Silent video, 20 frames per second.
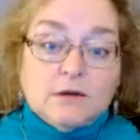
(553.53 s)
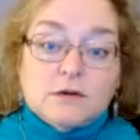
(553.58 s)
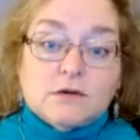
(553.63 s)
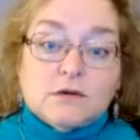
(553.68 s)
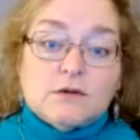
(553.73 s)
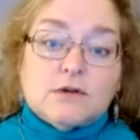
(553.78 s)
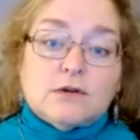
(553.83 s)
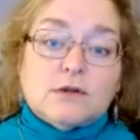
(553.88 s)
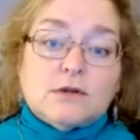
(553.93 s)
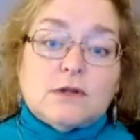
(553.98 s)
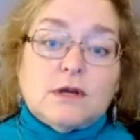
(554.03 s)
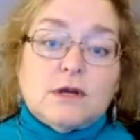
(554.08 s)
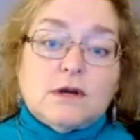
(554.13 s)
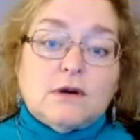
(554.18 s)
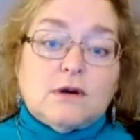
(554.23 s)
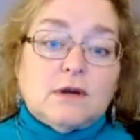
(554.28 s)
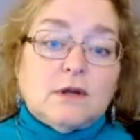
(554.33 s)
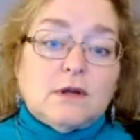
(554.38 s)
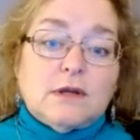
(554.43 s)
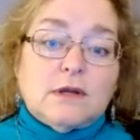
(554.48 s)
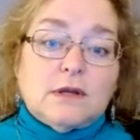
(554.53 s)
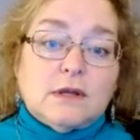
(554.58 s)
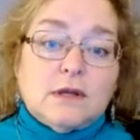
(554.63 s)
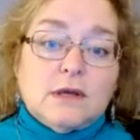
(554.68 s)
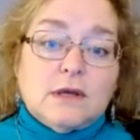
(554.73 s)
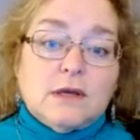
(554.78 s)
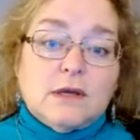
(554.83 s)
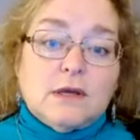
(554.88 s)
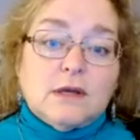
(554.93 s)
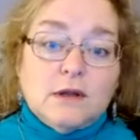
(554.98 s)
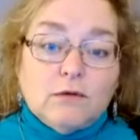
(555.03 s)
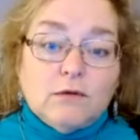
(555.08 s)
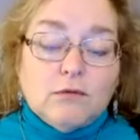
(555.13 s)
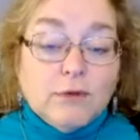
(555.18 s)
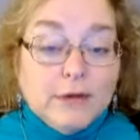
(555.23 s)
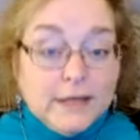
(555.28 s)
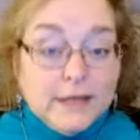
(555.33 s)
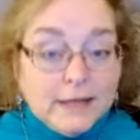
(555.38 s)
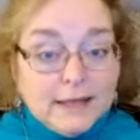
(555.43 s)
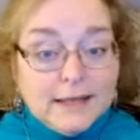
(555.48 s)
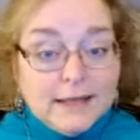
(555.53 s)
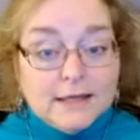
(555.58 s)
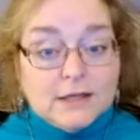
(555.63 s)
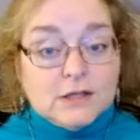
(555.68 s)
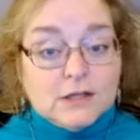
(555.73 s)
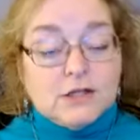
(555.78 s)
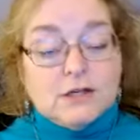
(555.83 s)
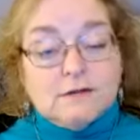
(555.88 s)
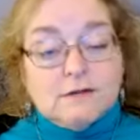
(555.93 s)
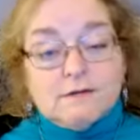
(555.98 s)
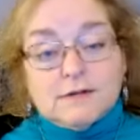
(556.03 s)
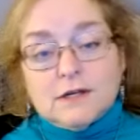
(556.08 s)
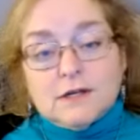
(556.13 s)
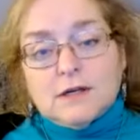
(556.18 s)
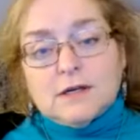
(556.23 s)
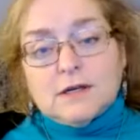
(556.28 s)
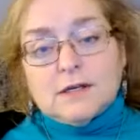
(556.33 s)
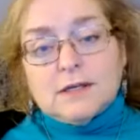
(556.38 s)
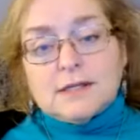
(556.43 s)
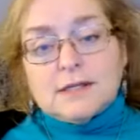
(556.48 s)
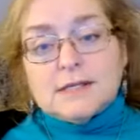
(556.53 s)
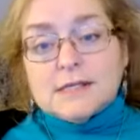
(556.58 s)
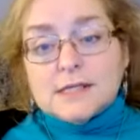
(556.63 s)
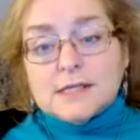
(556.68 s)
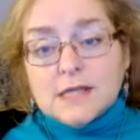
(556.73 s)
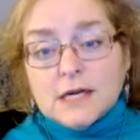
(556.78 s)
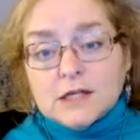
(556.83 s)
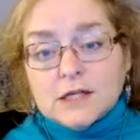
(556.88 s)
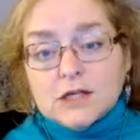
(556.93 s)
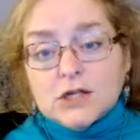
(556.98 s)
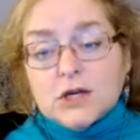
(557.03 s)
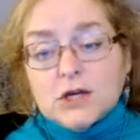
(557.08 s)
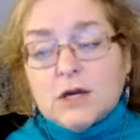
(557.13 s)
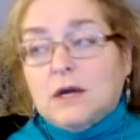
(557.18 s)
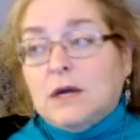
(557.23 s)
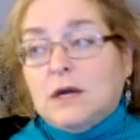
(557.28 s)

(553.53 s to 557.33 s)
It really is shifting on such